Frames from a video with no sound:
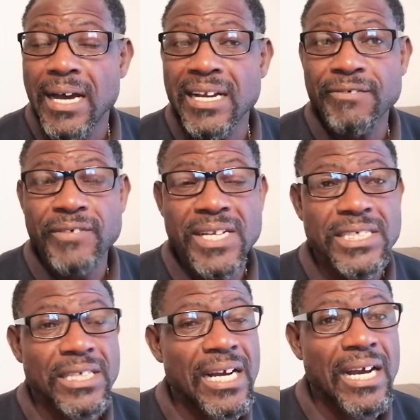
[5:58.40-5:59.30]
And I
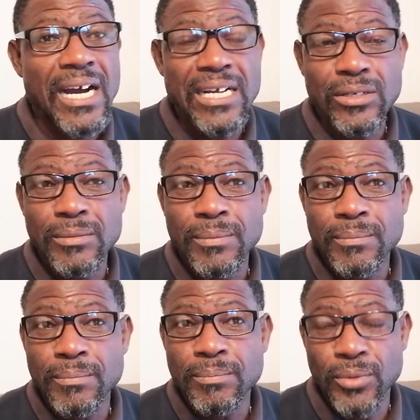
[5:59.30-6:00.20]
finish, I go on to
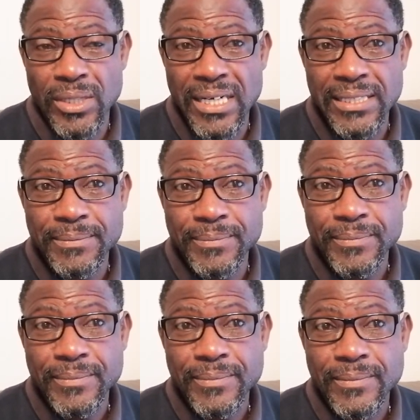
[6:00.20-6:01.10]
Portland,
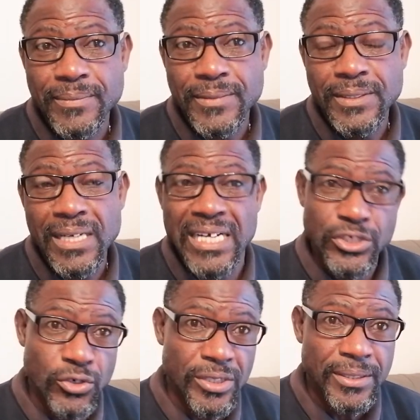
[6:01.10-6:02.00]

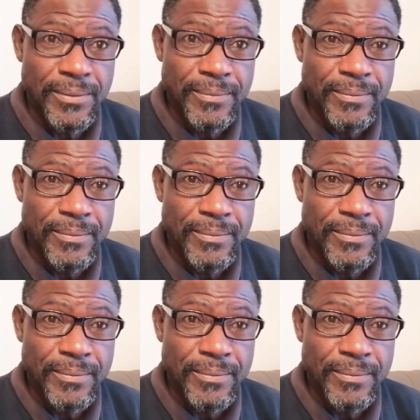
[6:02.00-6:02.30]
Scotch Run.